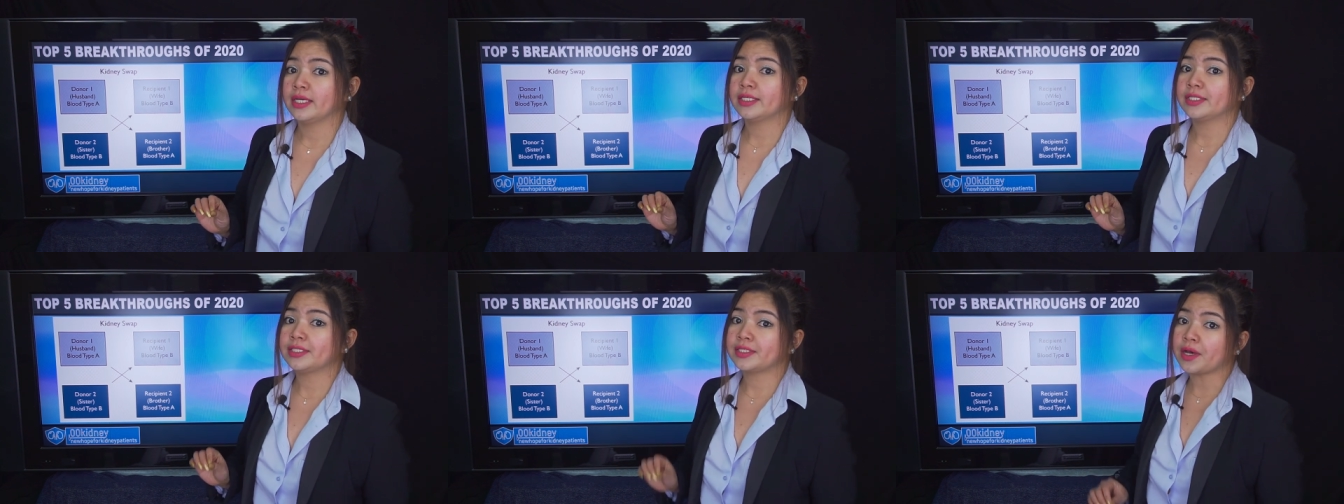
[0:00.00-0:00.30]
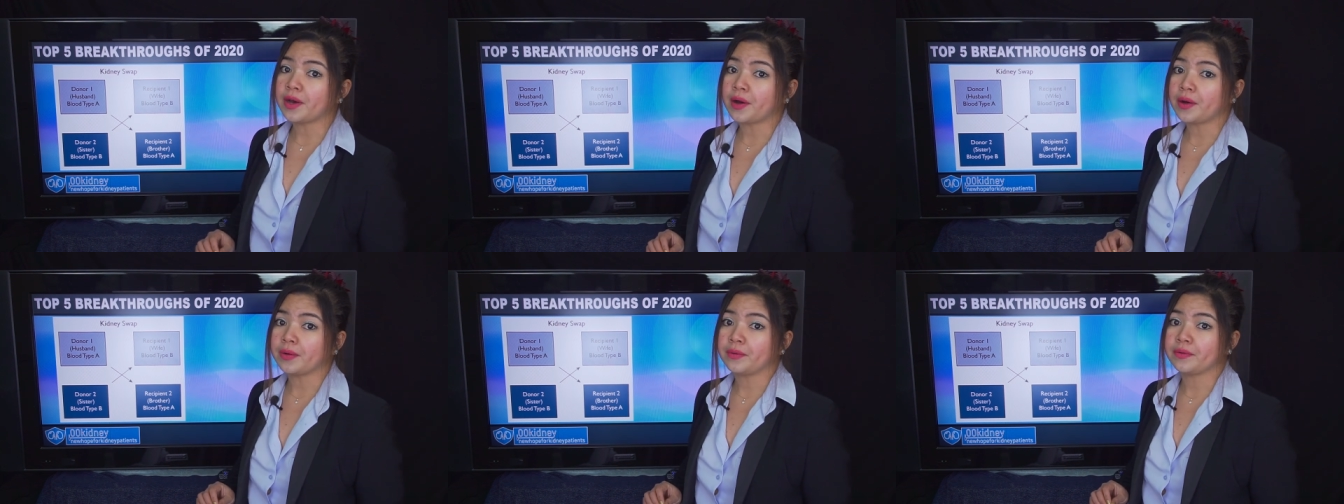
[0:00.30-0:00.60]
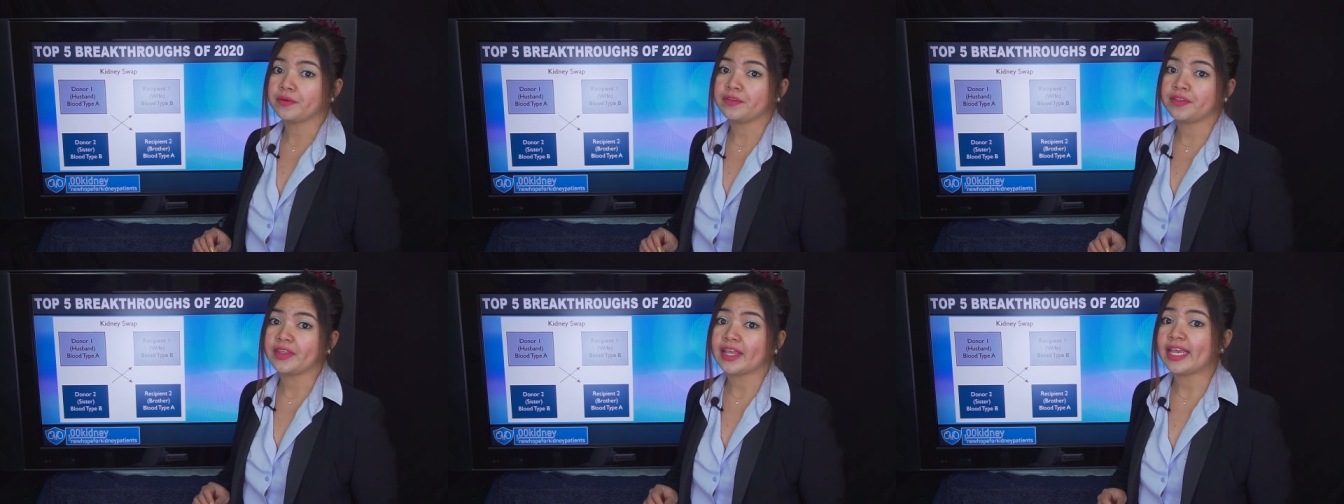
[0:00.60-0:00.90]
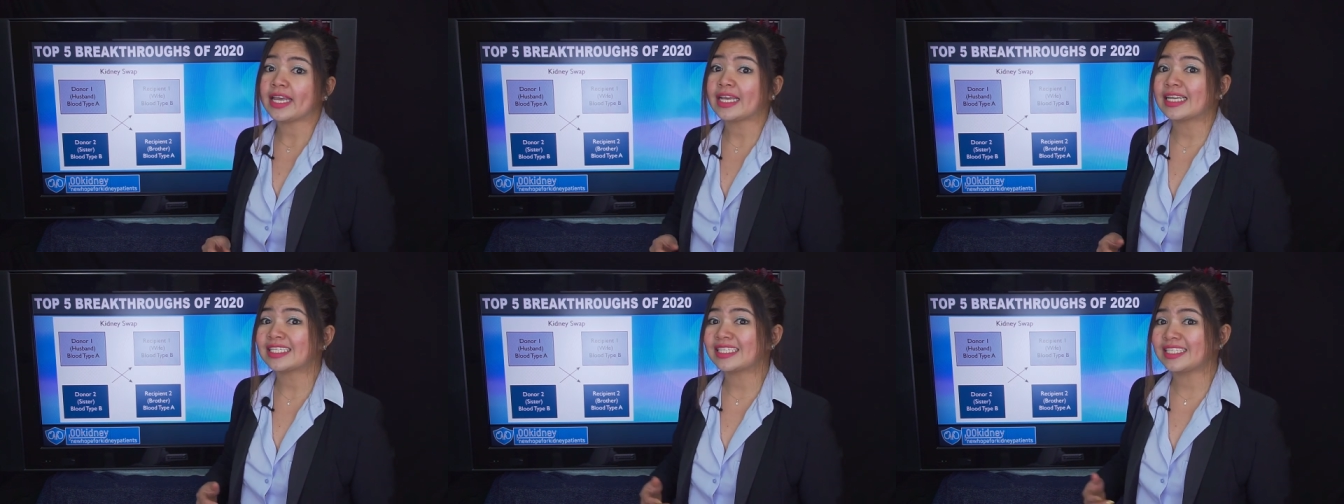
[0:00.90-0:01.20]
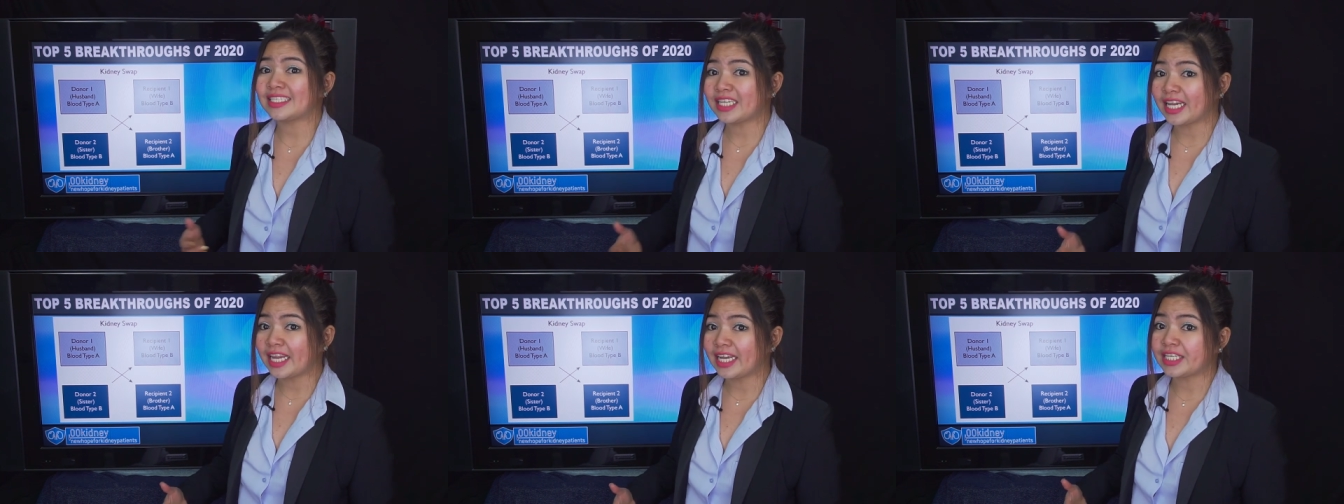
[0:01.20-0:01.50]
So they
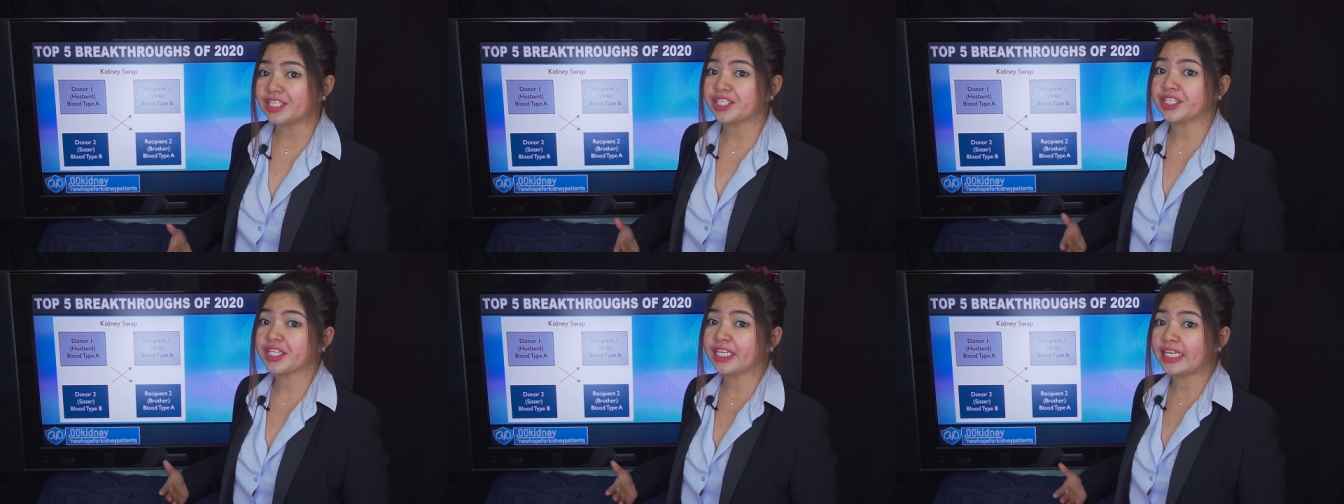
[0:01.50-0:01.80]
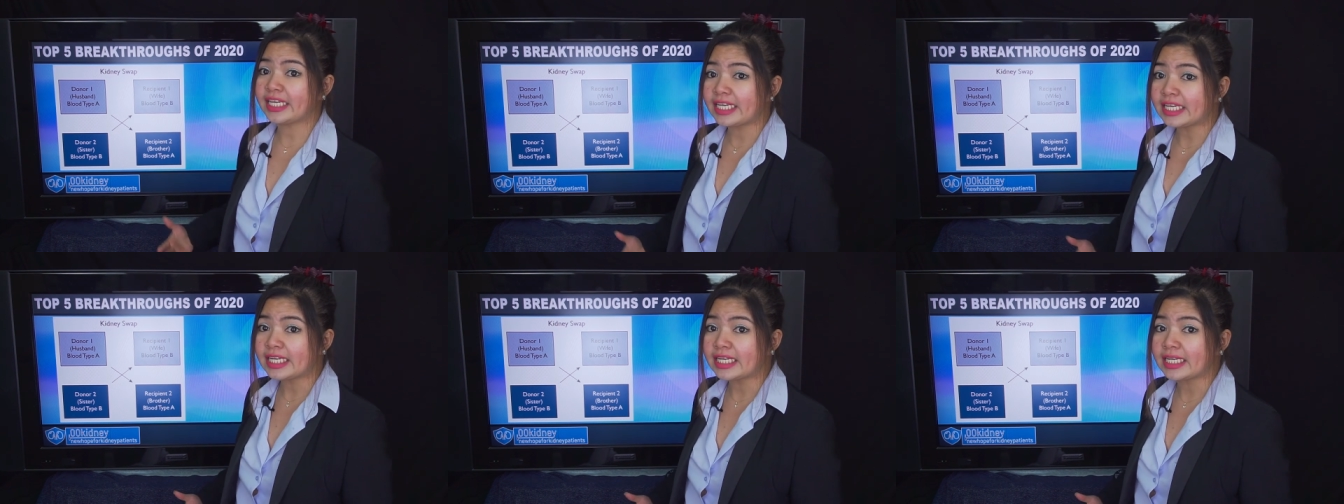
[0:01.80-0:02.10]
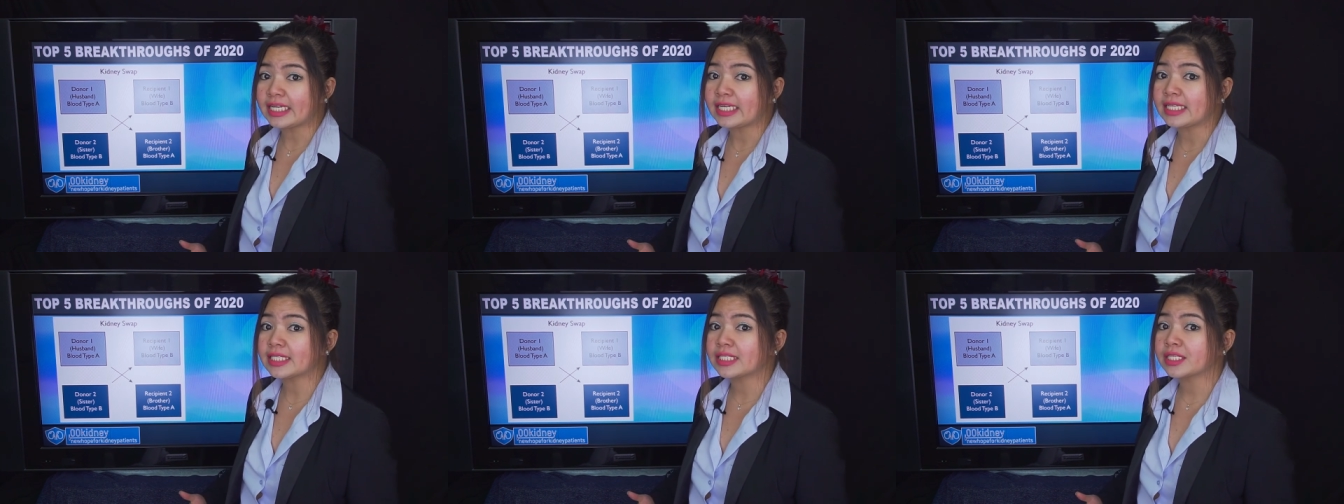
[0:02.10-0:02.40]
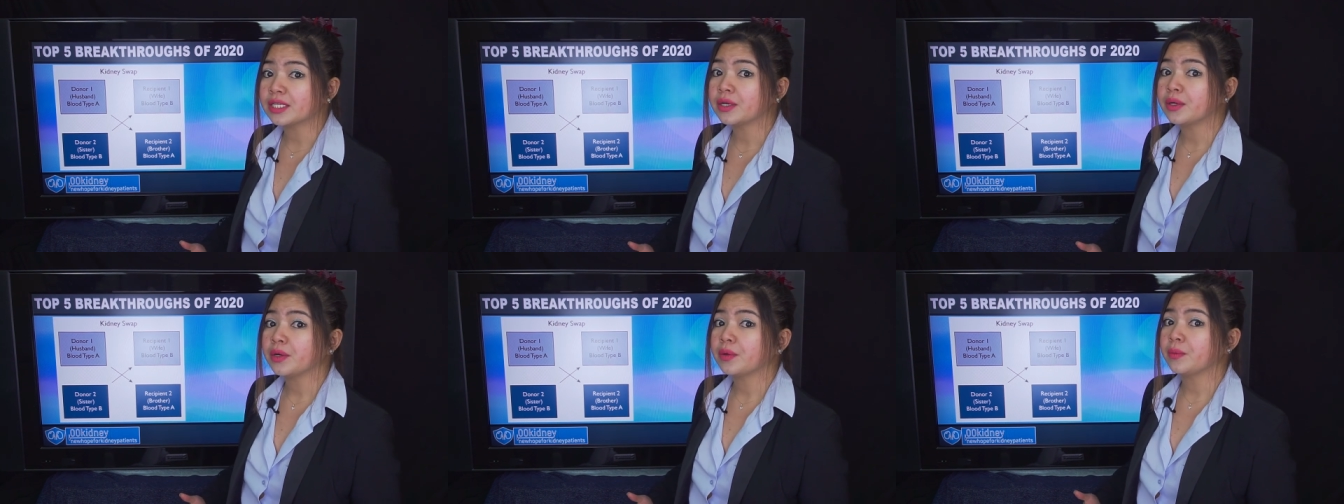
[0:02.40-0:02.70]
exchange kidneys